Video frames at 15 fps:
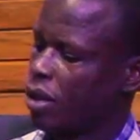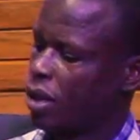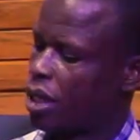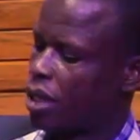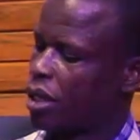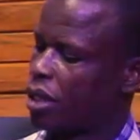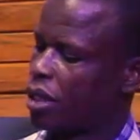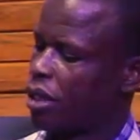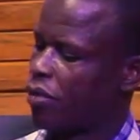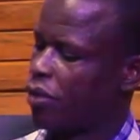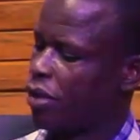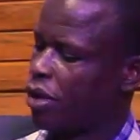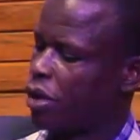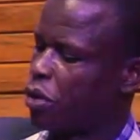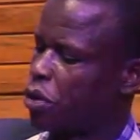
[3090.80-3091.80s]
Yes, that's a
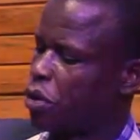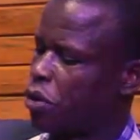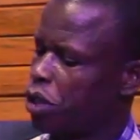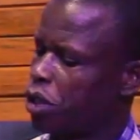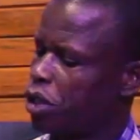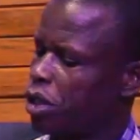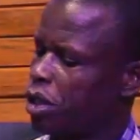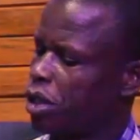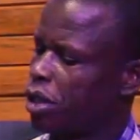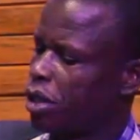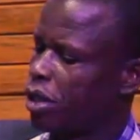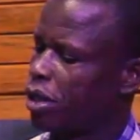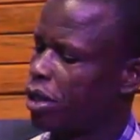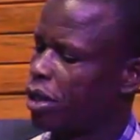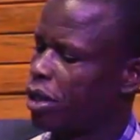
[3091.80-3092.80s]
very good question.
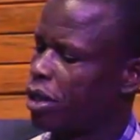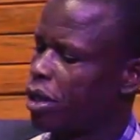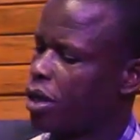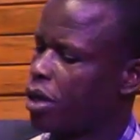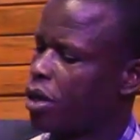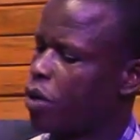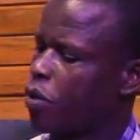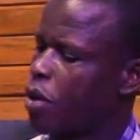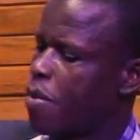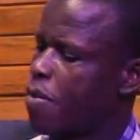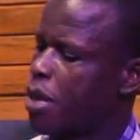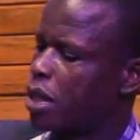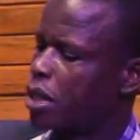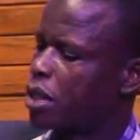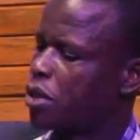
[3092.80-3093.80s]
We
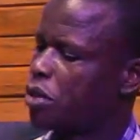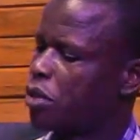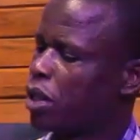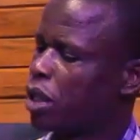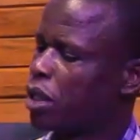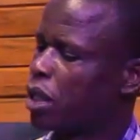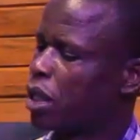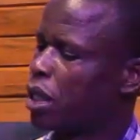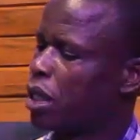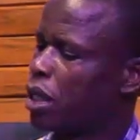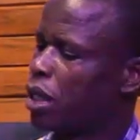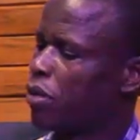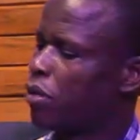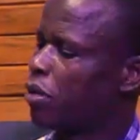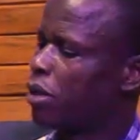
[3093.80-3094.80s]
must know that the
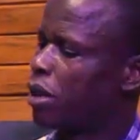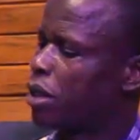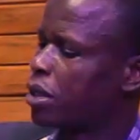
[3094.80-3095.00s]
devil